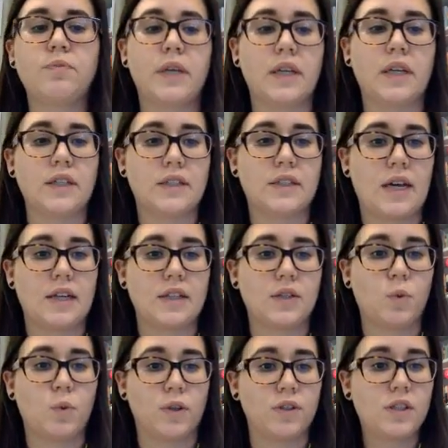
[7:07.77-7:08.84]
because
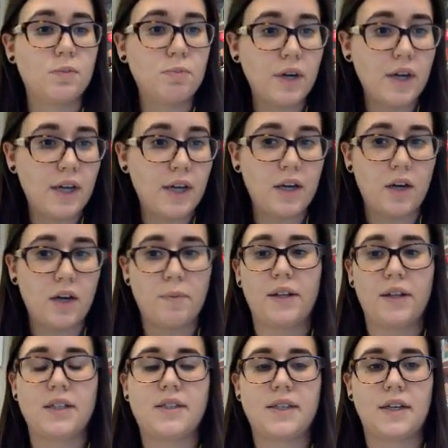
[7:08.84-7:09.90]
as word spread
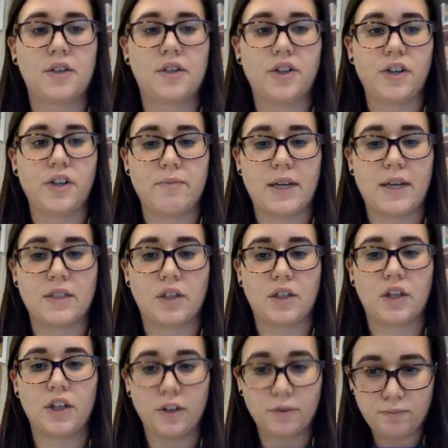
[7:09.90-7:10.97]
about the Sand Creek
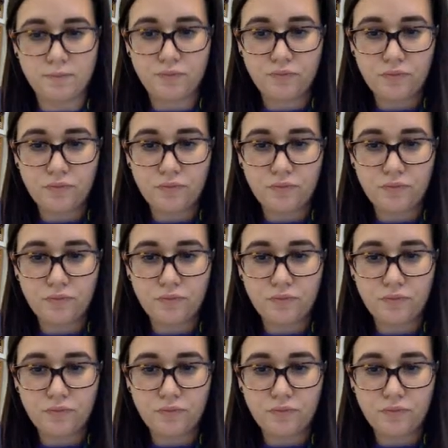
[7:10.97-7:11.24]
Massacre,